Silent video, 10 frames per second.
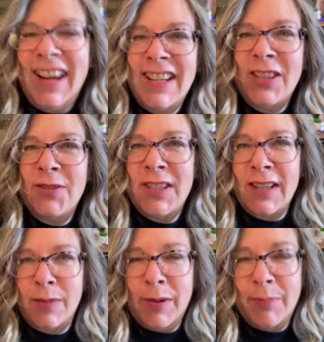had to go
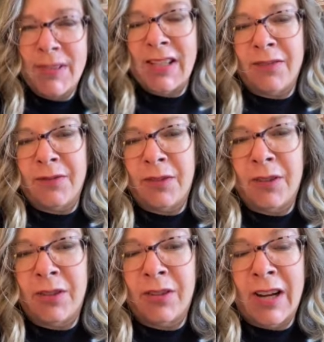take the puppies out
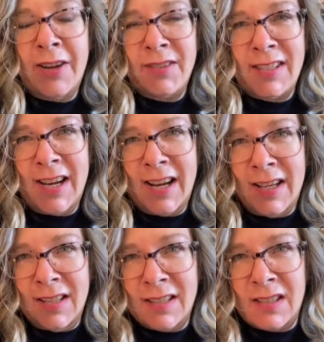for outside
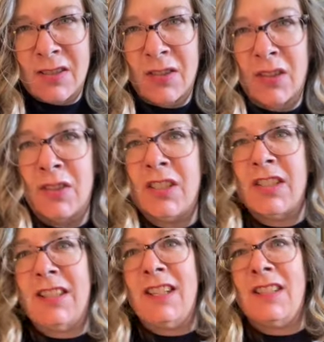and it's still a little
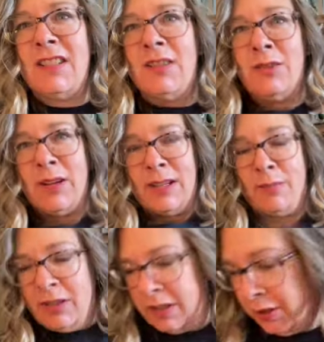chilly, so I had to put on a